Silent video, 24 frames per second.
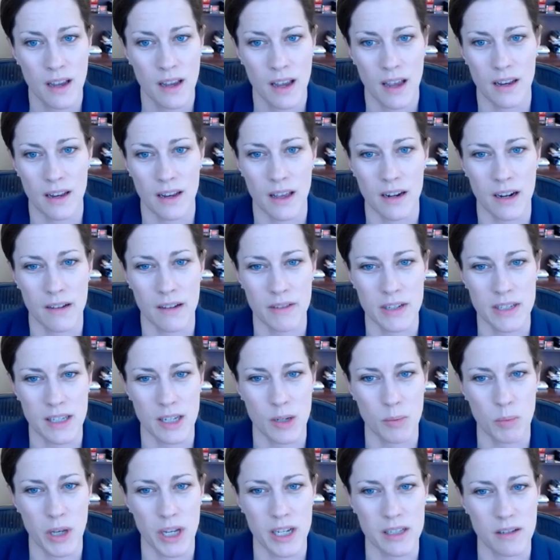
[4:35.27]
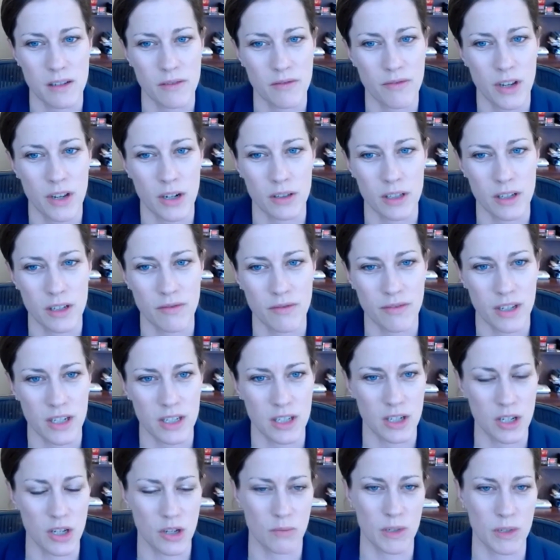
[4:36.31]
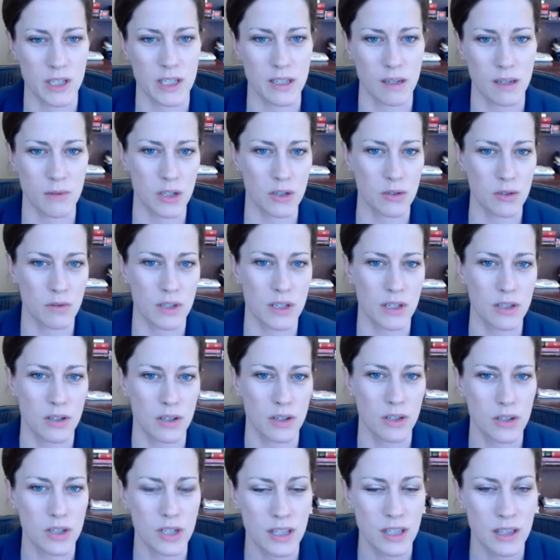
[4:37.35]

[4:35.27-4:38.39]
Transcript: and that obviously applies to federally funded human subjects research.